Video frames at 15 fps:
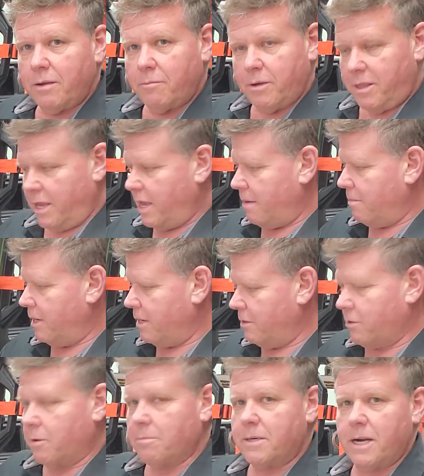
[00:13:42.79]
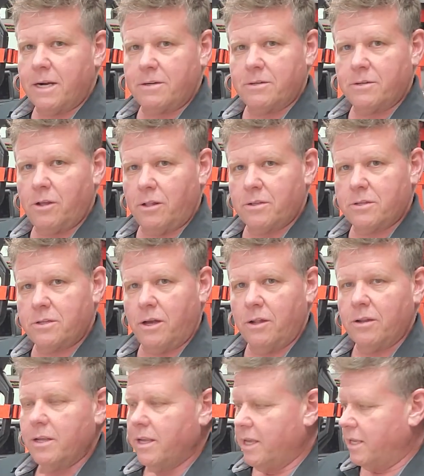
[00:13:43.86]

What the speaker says: with hammock and door protectors all installed.